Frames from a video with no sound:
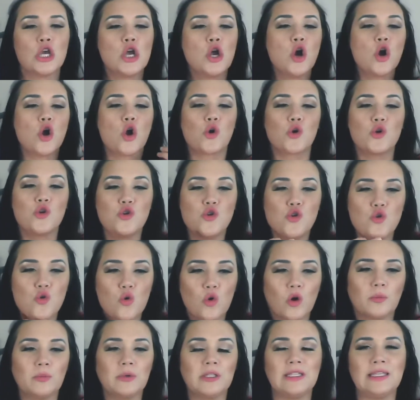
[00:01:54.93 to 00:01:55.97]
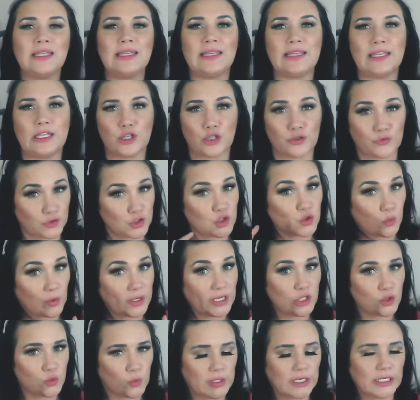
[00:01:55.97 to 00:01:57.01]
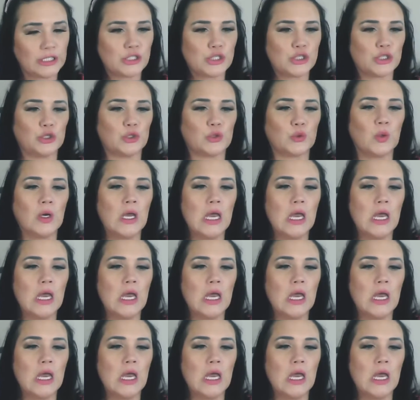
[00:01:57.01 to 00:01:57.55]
are normally here for 2022.